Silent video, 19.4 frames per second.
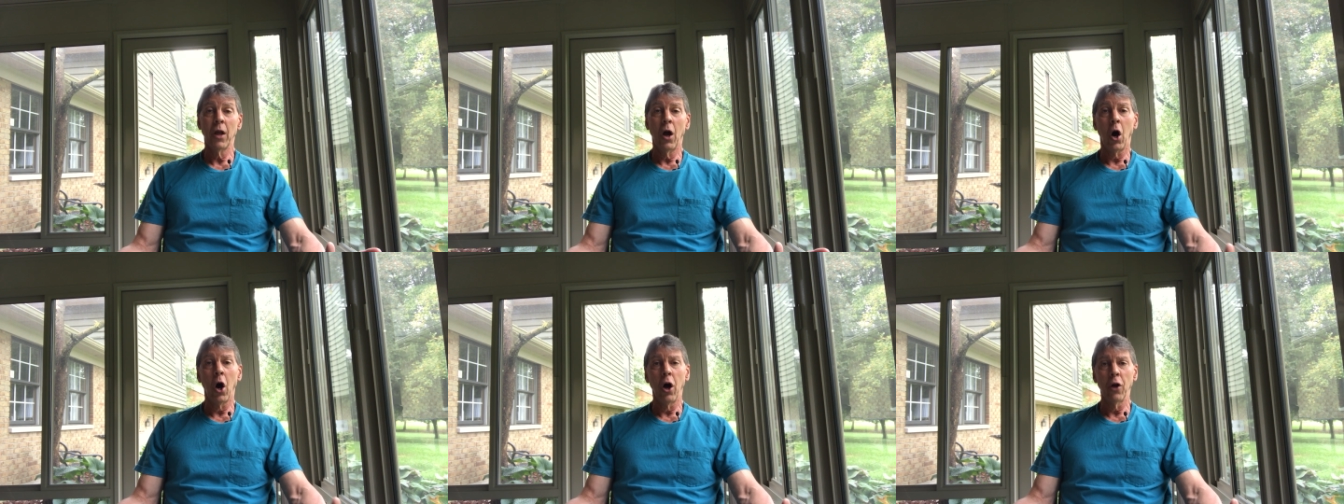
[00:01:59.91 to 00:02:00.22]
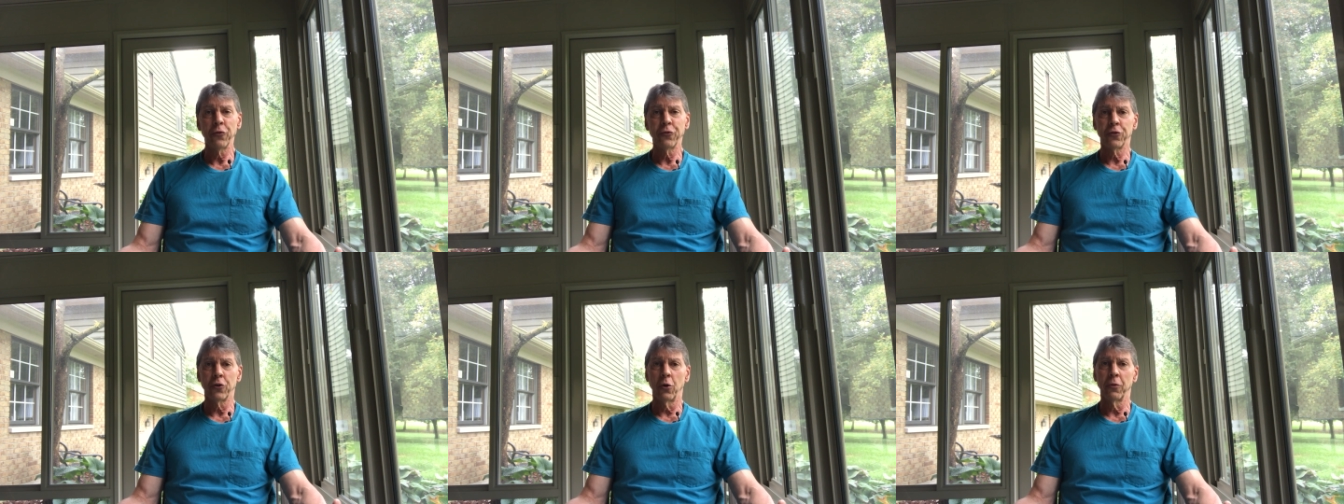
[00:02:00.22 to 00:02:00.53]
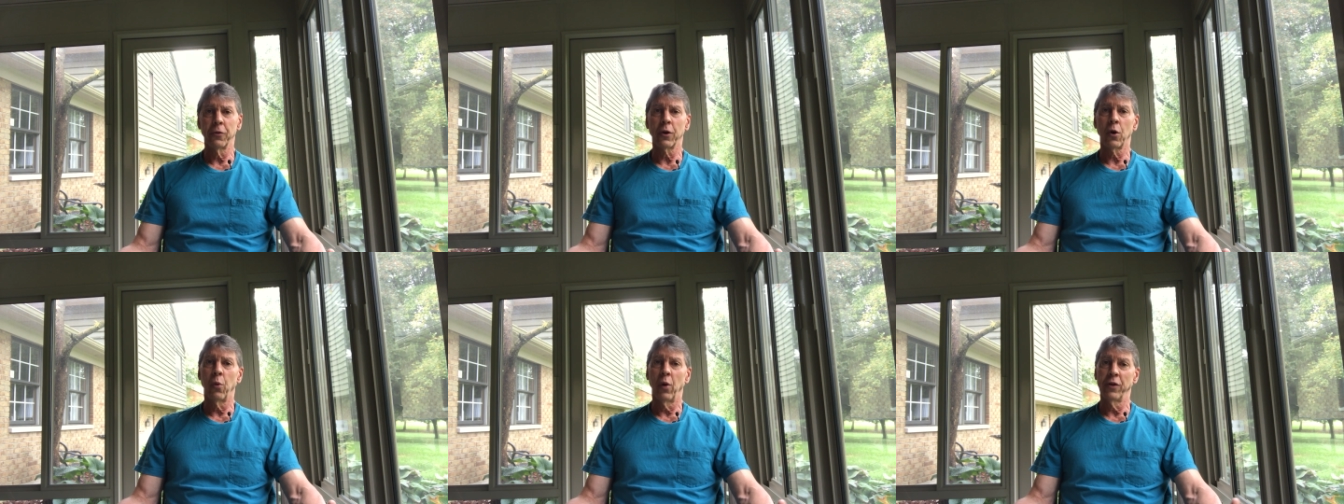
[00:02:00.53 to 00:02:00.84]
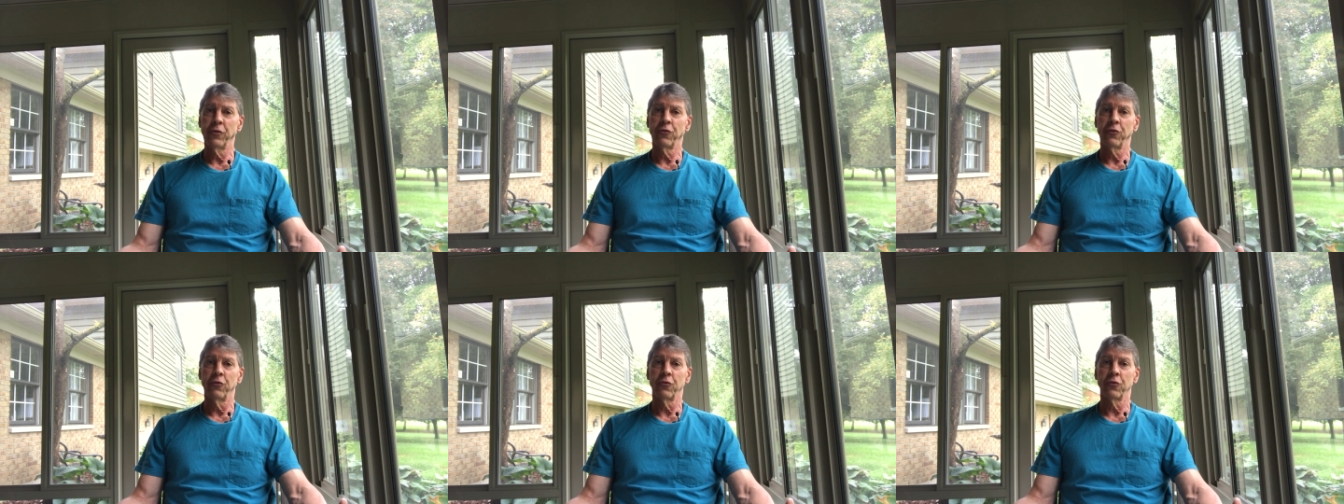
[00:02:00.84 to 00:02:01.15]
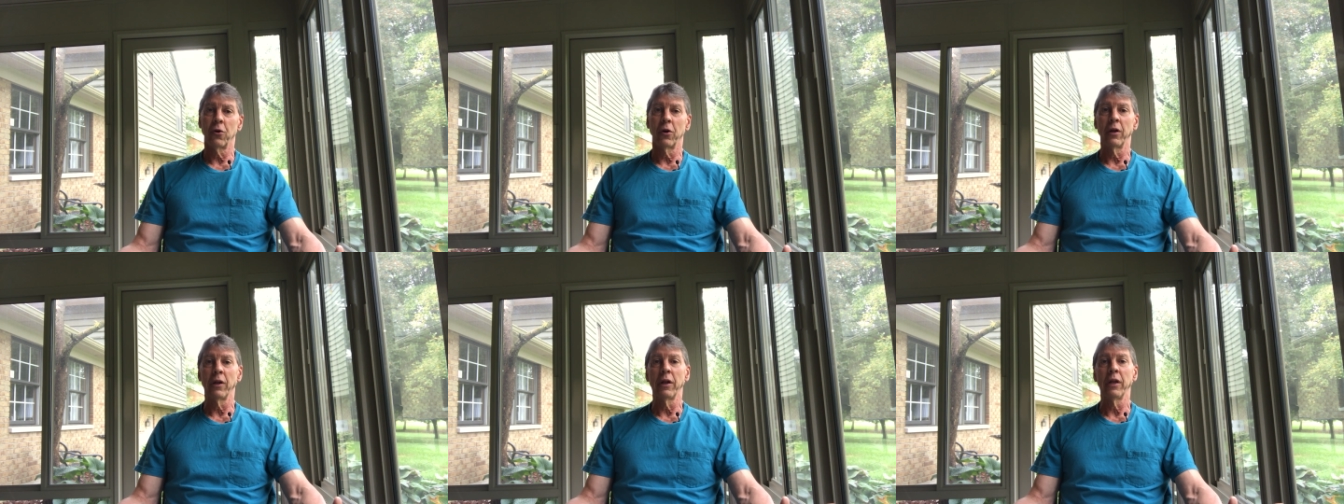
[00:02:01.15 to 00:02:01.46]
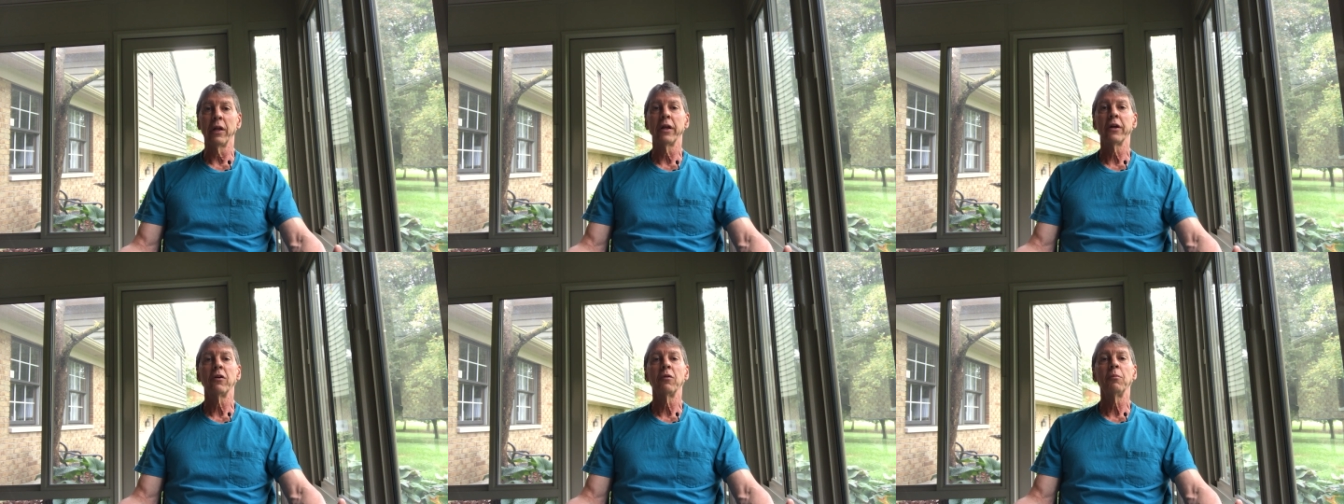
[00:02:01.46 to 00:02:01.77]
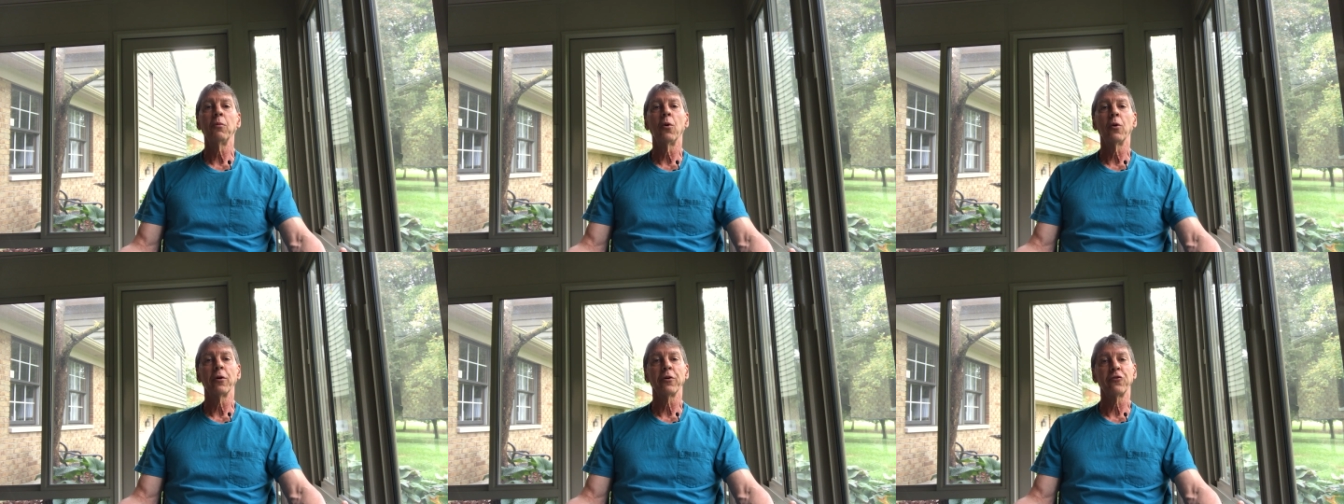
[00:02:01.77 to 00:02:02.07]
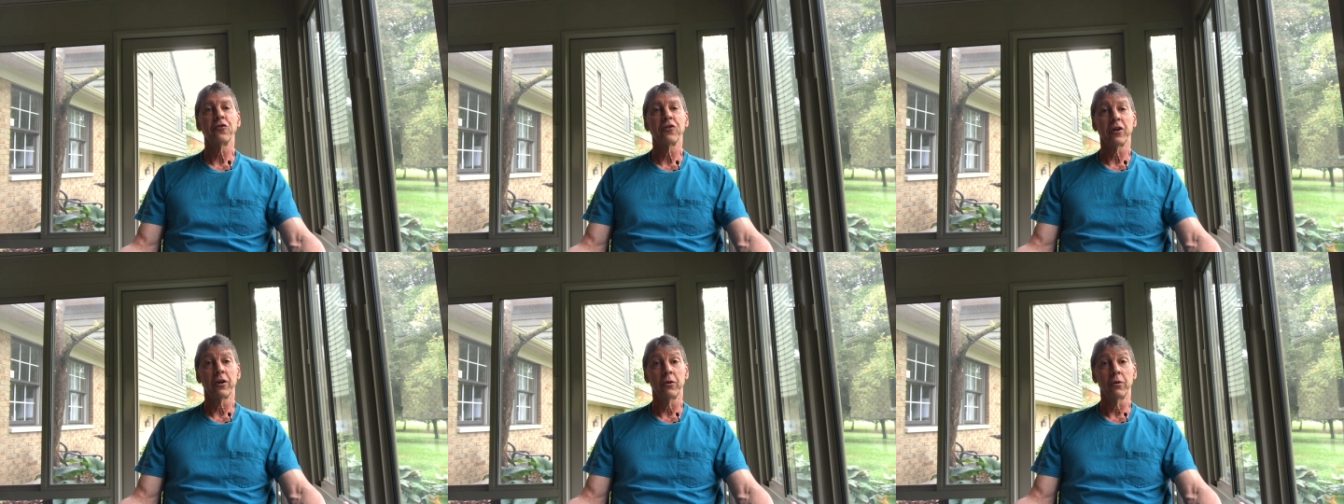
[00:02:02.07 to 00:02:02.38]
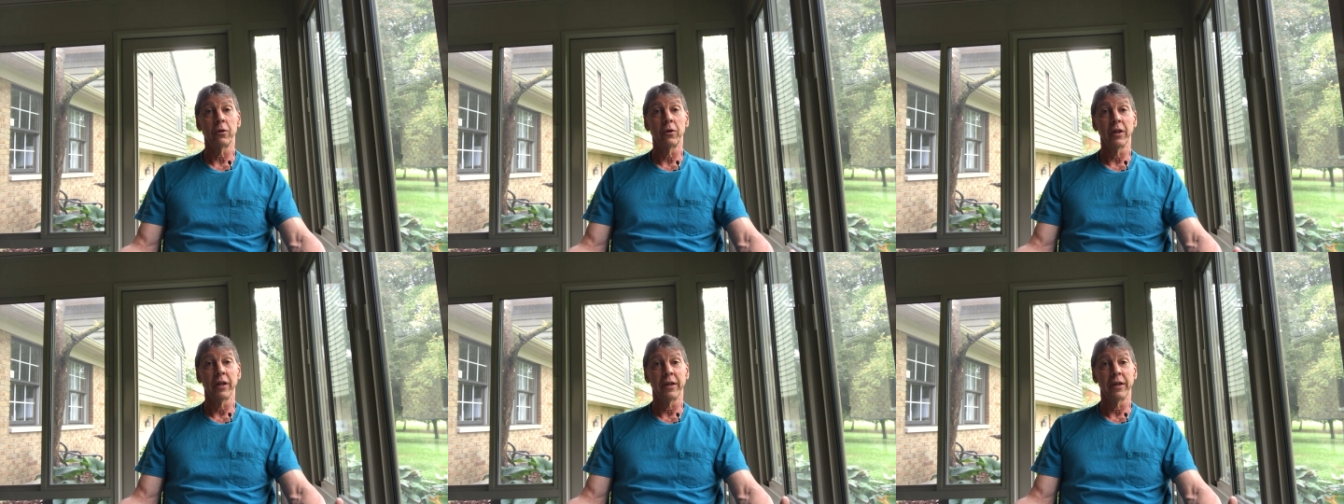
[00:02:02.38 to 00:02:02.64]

Also, the questions are a little more general